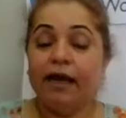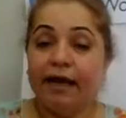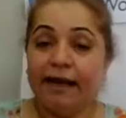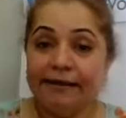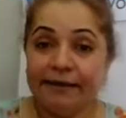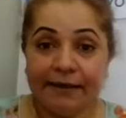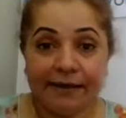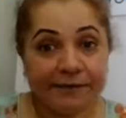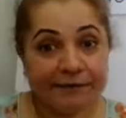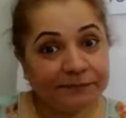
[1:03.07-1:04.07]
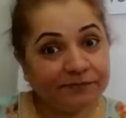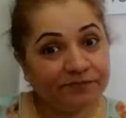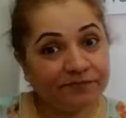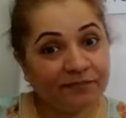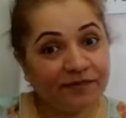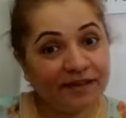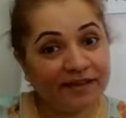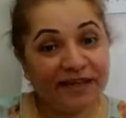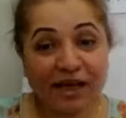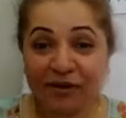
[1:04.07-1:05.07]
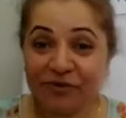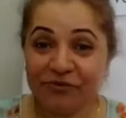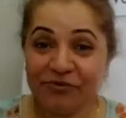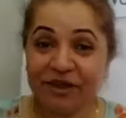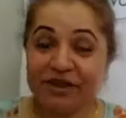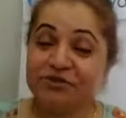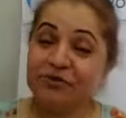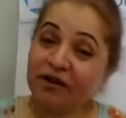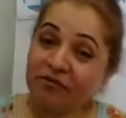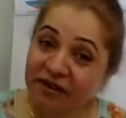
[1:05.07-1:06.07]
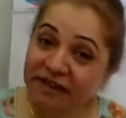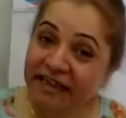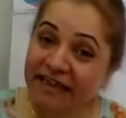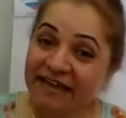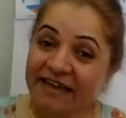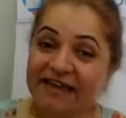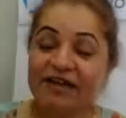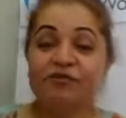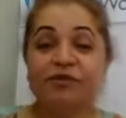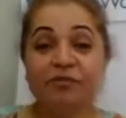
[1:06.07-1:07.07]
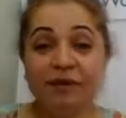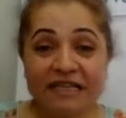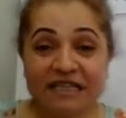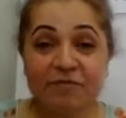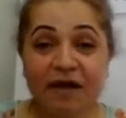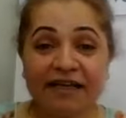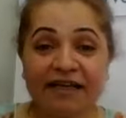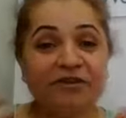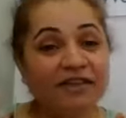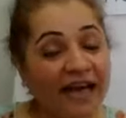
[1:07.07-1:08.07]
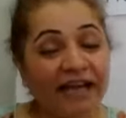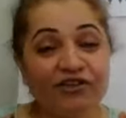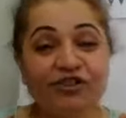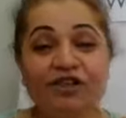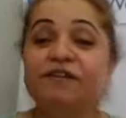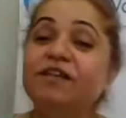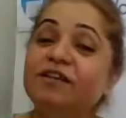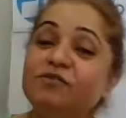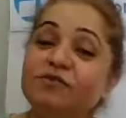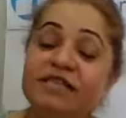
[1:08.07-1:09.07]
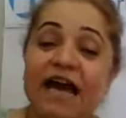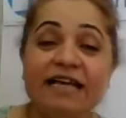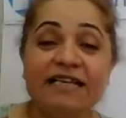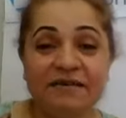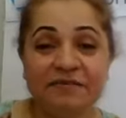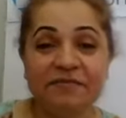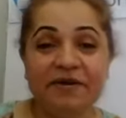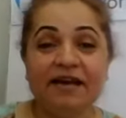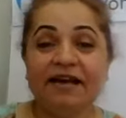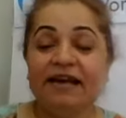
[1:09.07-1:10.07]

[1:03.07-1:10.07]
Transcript: And now we can do everything with a big smile, with energy, with enthusiasm.